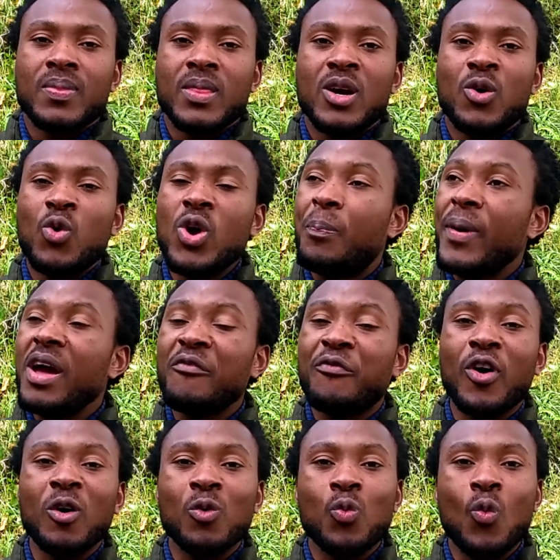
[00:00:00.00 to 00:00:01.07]
We paid
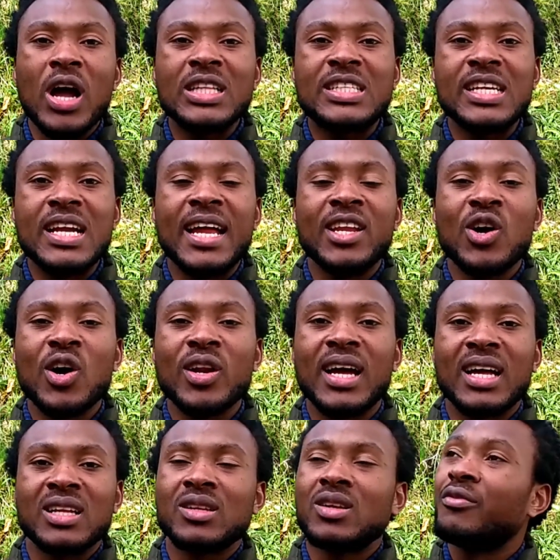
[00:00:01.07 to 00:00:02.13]
for one thing and the
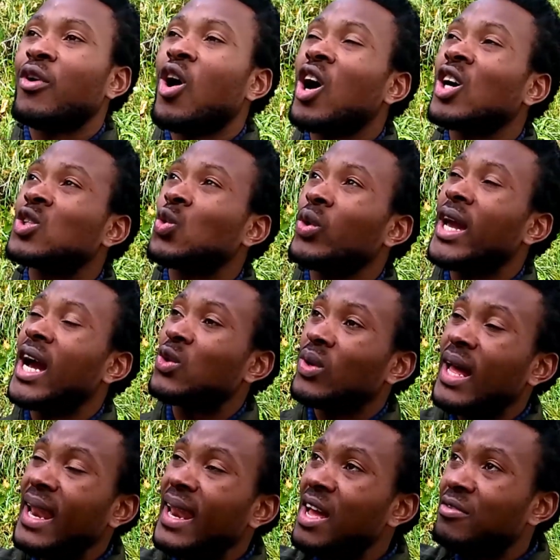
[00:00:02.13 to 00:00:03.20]
other for us to get to
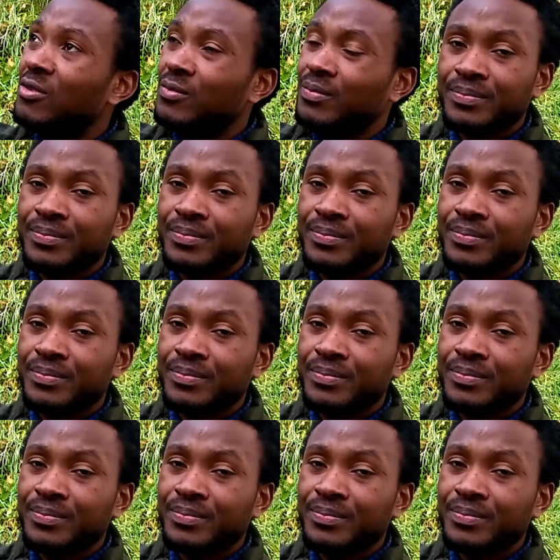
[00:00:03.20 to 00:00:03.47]
that level.